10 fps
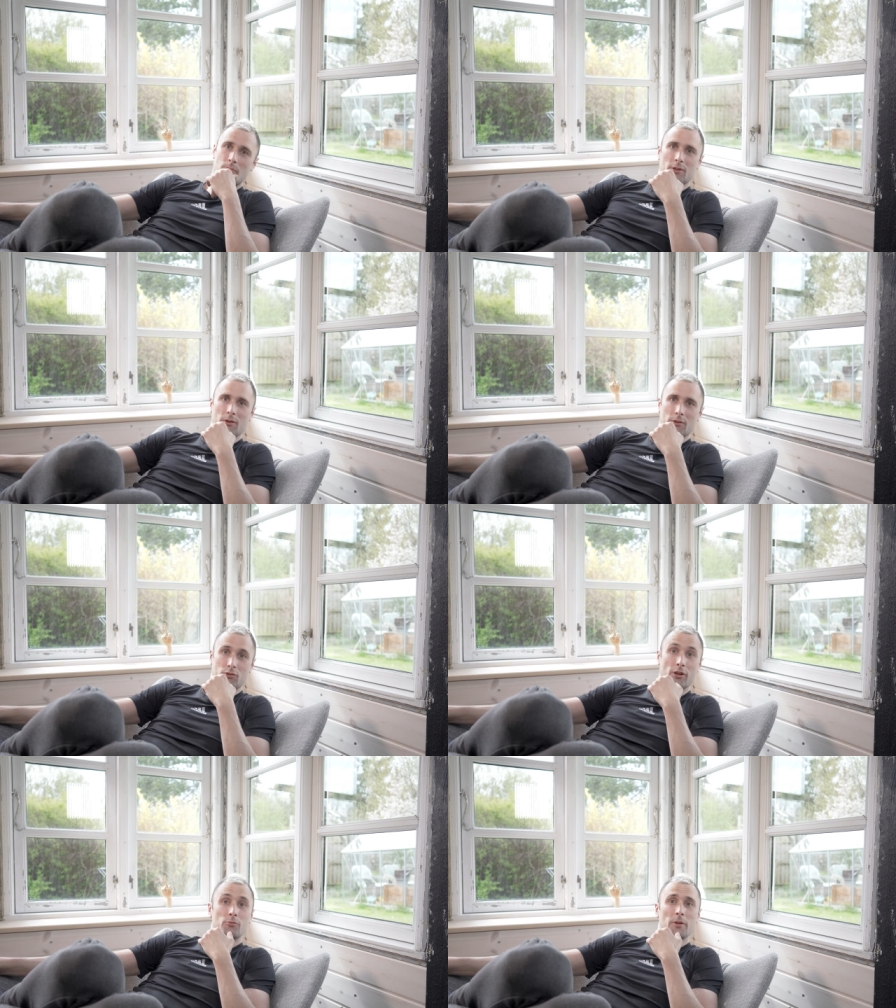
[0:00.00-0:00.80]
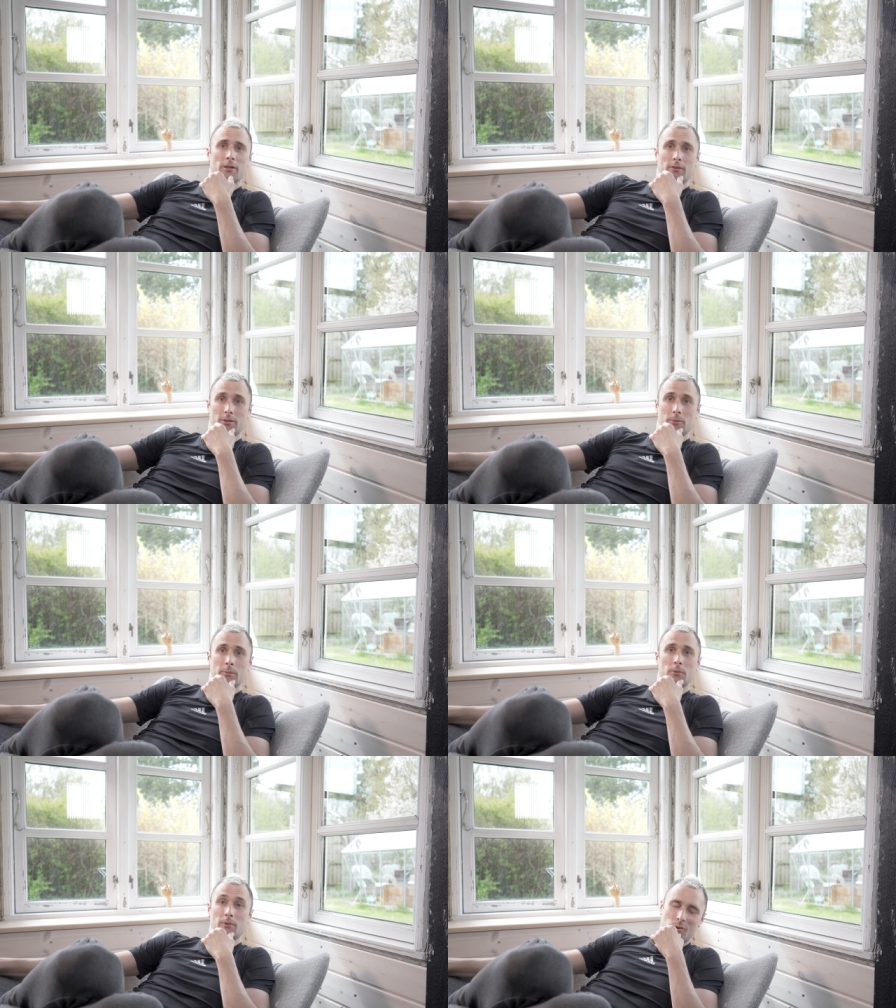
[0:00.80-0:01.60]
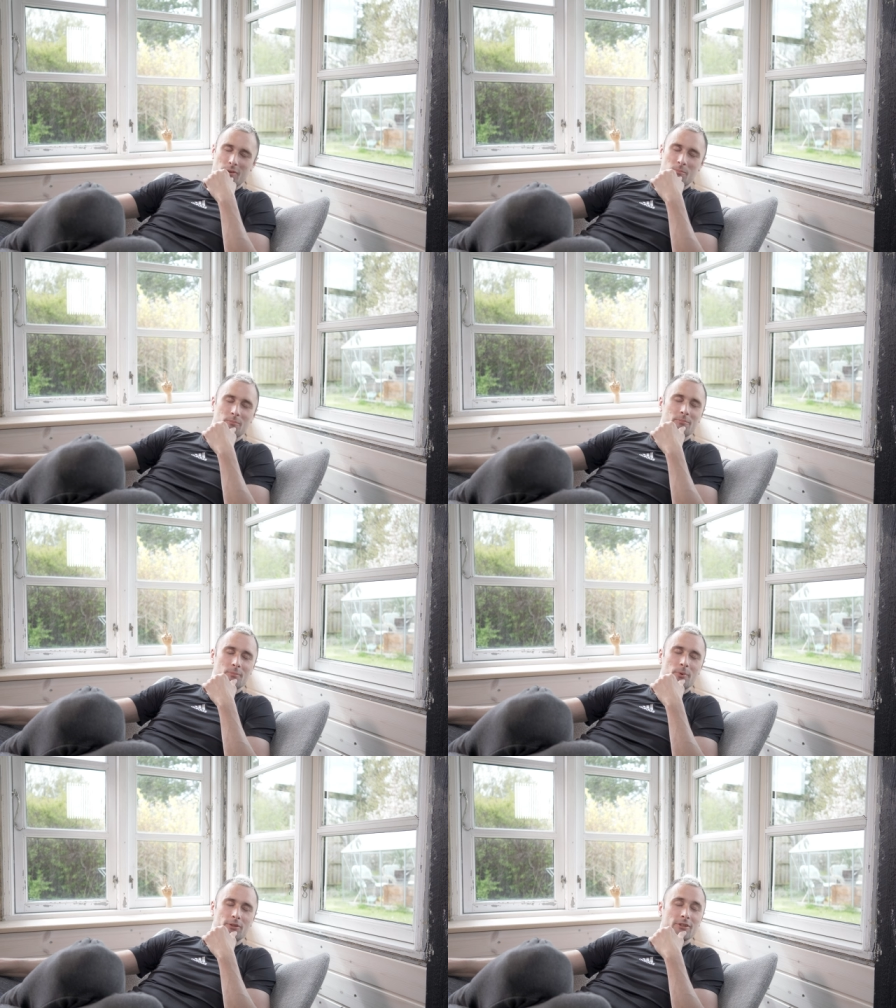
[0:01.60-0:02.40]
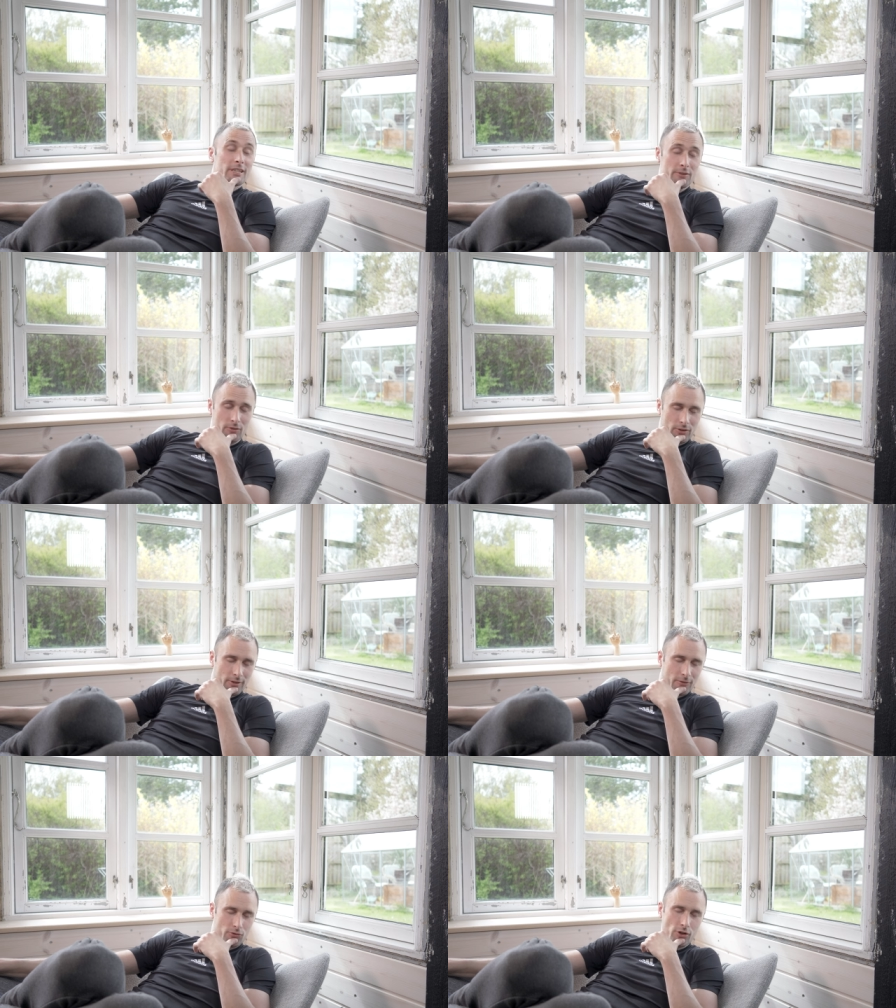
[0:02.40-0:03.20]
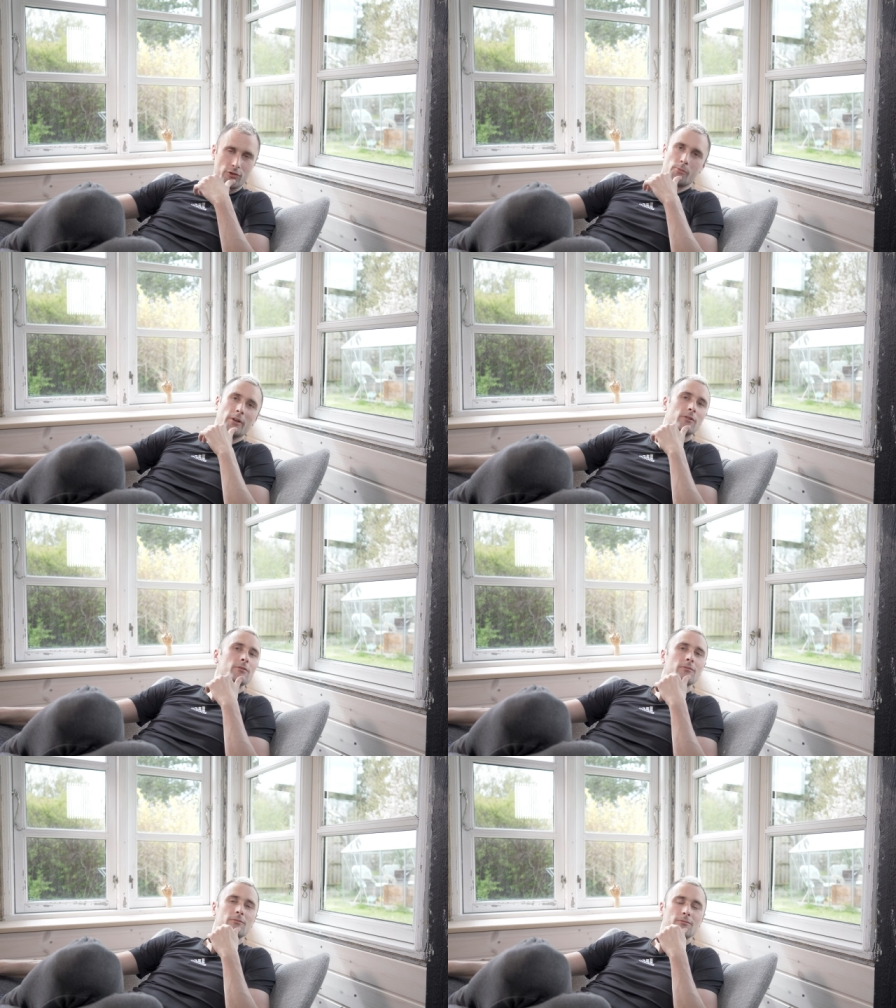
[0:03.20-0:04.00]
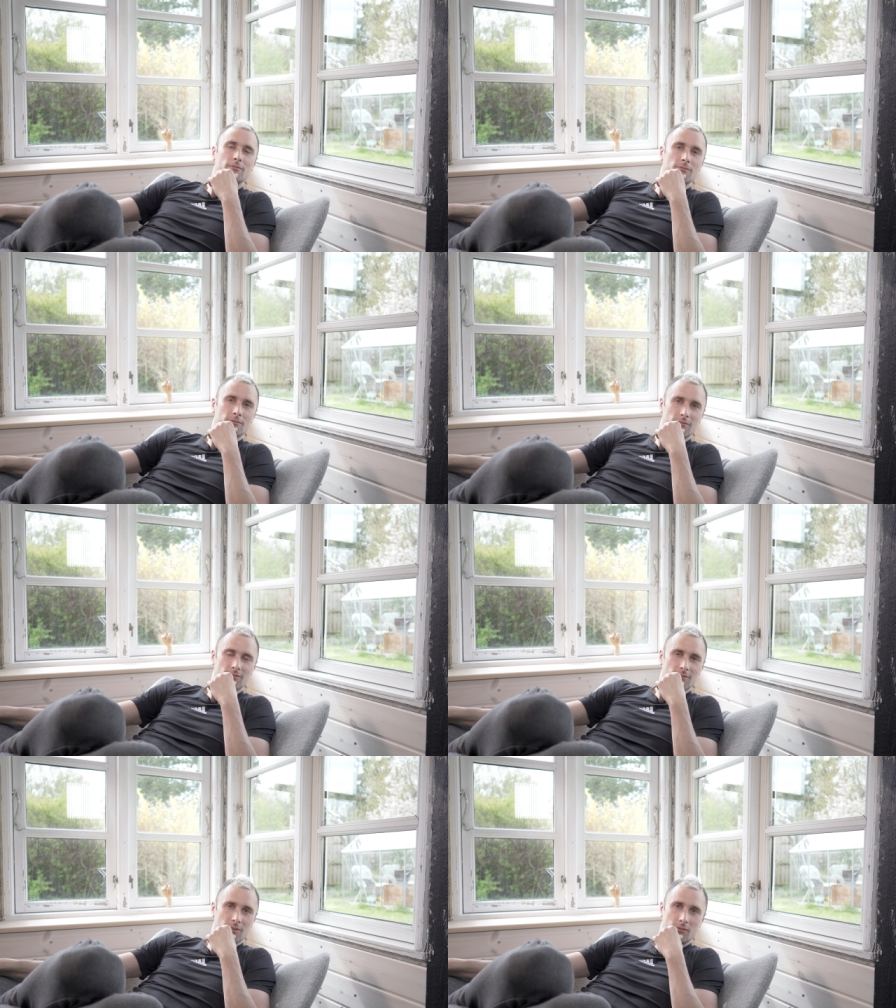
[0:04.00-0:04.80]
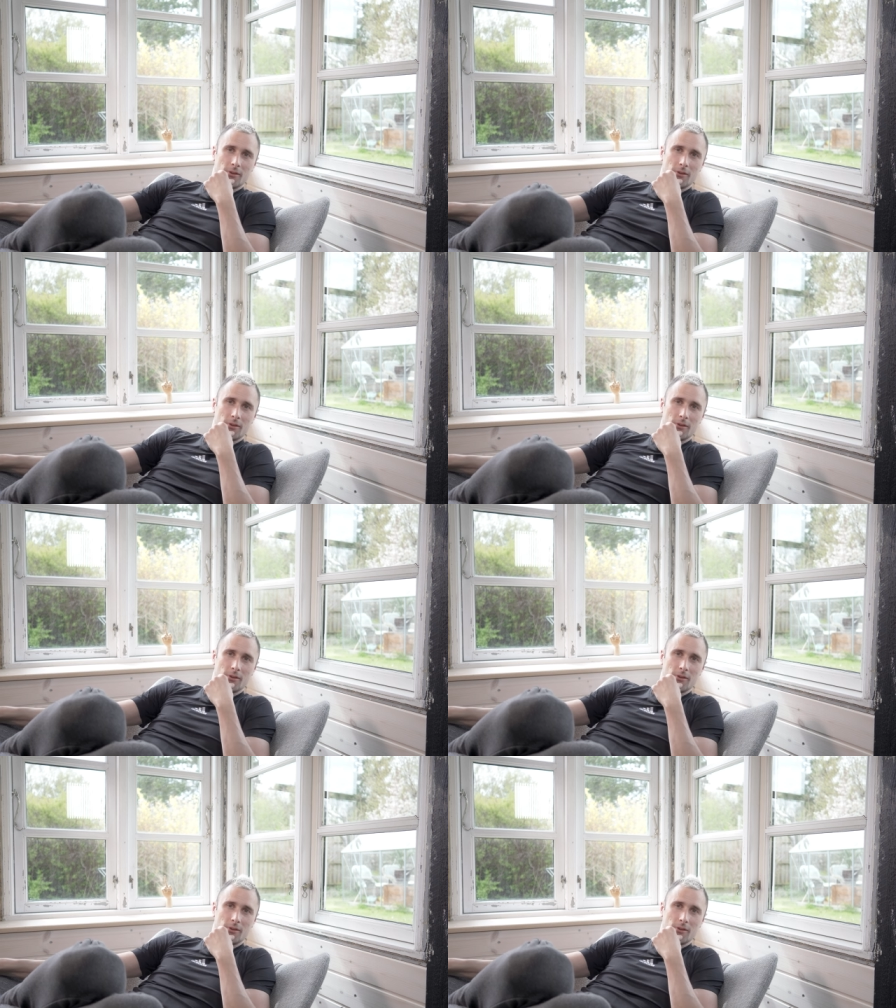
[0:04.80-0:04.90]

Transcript: you know, the judgment of other people or the perceived judgment of